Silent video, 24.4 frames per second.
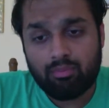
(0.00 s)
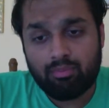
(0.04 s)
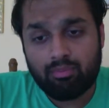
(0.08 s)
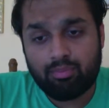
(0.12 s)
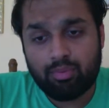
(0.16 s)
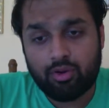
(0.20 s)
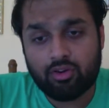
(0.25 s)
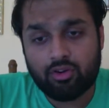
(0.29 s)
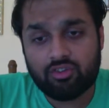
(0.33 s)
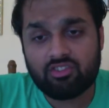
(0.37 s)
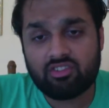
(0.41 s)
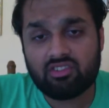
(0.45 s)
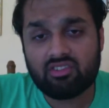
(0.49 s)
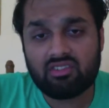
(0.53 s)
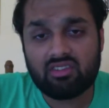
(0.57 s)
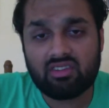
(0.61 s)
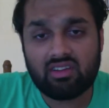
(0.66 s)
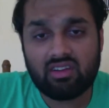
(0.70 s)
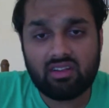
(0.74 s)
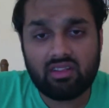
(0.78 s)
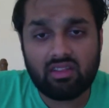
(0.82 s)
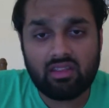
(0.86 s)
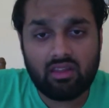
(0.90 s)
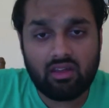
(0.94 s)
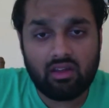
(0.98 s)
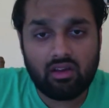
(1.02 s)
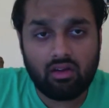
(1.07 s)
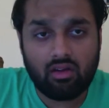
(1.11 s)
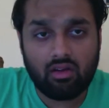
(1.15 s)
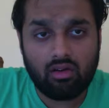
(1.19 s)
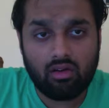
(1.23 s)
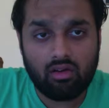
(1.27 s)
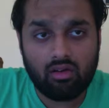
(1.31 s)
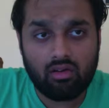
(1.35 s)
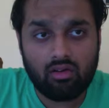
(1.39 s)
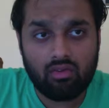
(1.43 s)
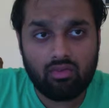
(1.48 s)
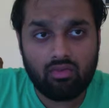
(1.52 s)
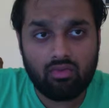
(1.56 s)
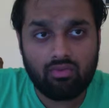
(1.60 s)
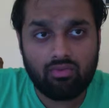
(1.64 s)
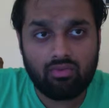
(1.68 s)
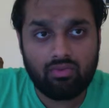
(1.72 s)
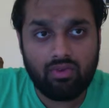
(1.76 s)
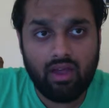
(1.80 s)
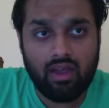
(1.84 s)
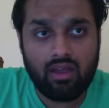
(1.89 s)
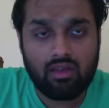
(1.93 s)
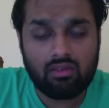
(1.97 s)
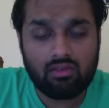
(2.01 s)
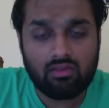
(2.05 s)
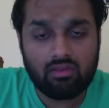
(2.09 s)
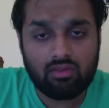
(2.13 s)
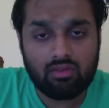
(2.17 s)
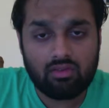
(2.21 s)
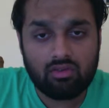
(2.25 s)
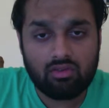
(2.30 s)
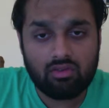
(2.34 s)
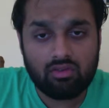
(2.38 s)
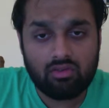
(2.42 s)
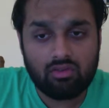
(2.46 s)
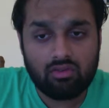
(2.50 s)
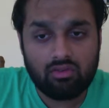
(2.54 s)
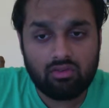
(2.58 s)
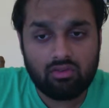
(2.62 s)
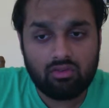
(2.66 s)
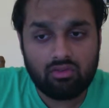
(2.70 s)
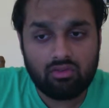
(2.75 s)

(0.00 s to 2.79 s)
pushes it in there faster